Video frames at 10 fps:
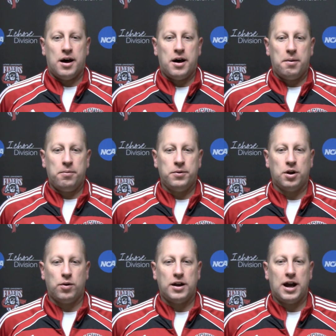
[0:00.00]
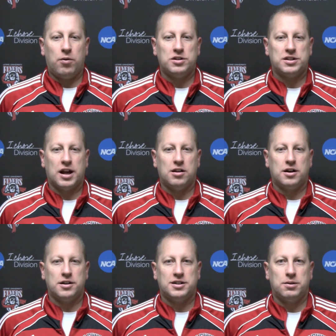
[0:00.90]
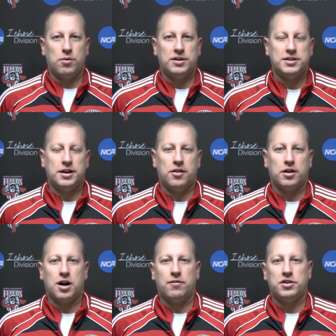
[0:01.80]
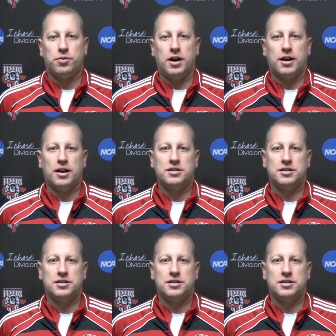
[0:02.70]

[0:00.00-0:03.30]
Right now we're just kind of looking to see where we sit on the conference rankings,